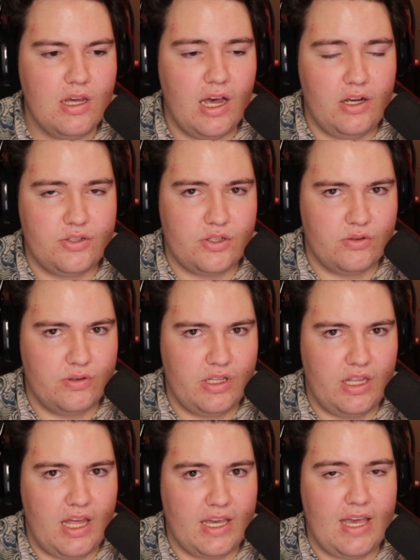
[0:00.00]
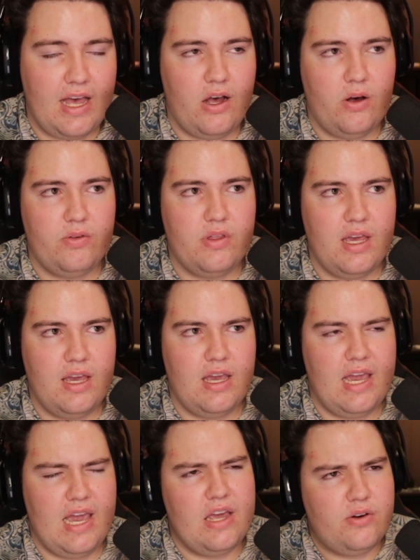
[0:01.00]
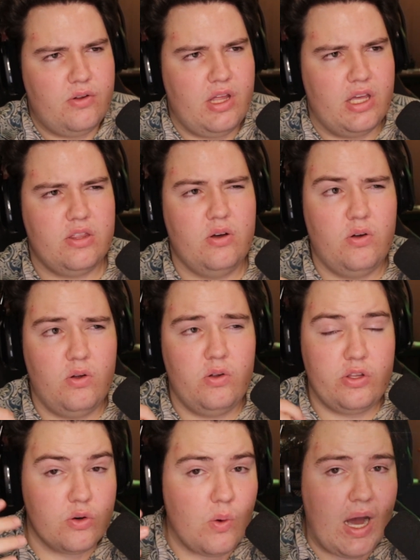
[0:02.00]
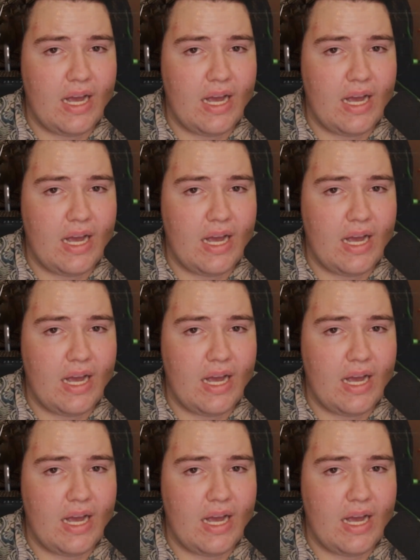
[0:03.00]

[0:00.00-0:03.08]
I also really like how they handle like the whole UI